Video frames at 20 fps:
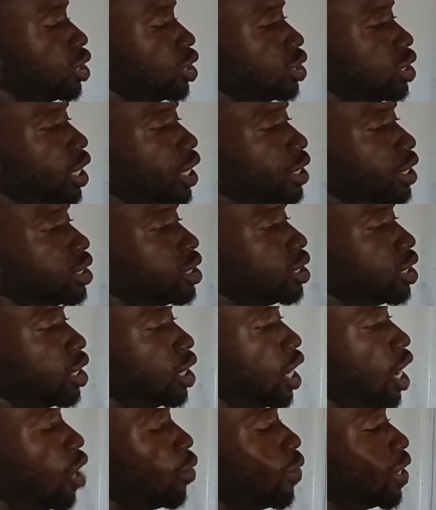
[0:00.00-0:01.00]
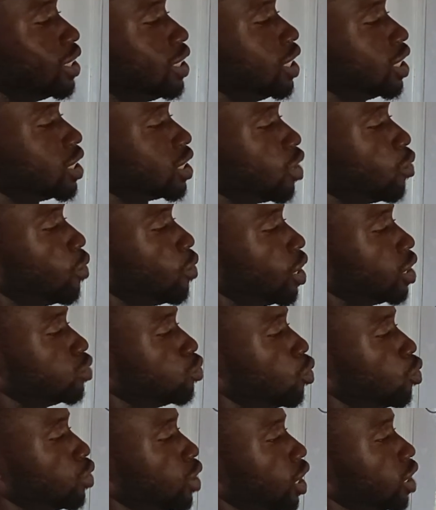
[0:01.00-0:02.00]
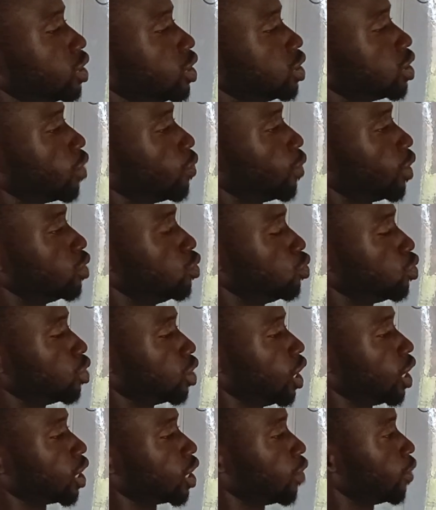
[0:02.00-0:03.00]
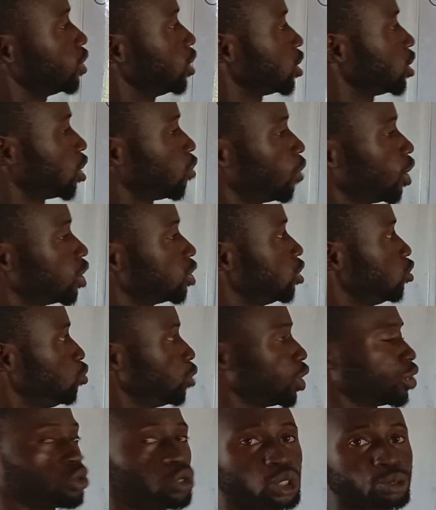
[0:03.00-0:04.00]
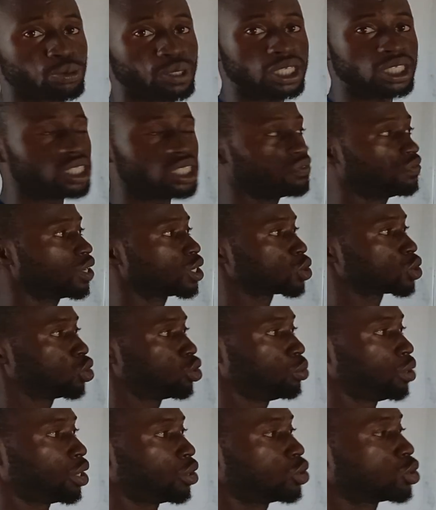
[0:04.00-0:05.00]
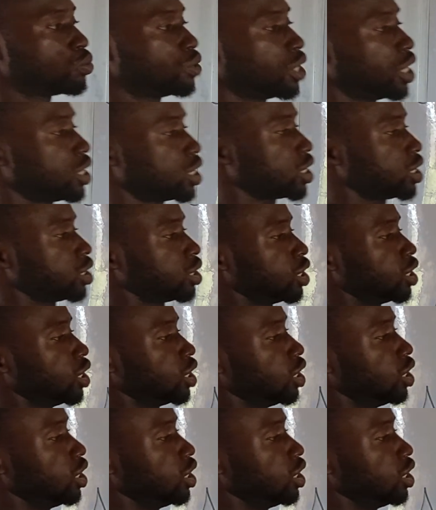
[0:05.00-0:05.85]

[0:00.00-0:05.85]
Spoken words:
Then our delta 1, what would our delta 1 look like? Our delta 1, we are not going to write in the first column, we are going to write in